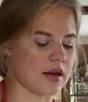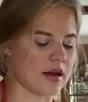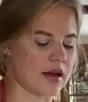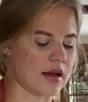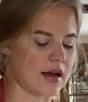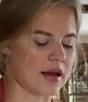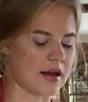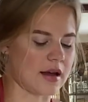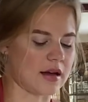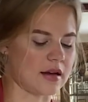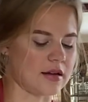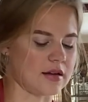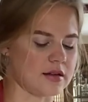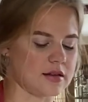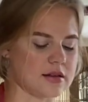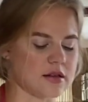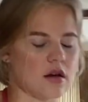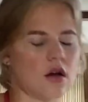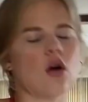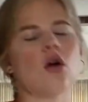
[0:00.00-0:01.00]

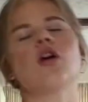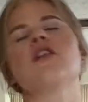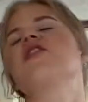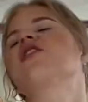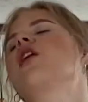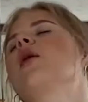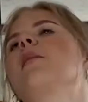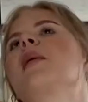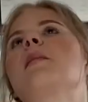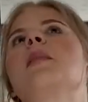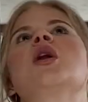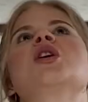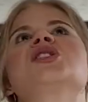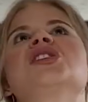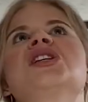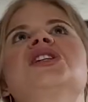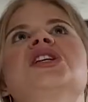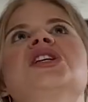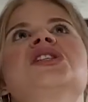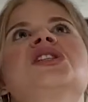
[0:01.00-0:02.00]
And, oh, I forgot my
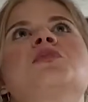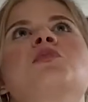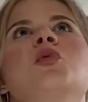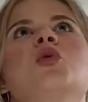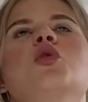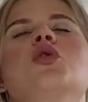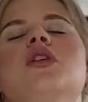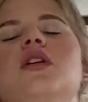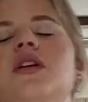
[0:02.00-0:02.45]
bloody teaspoon.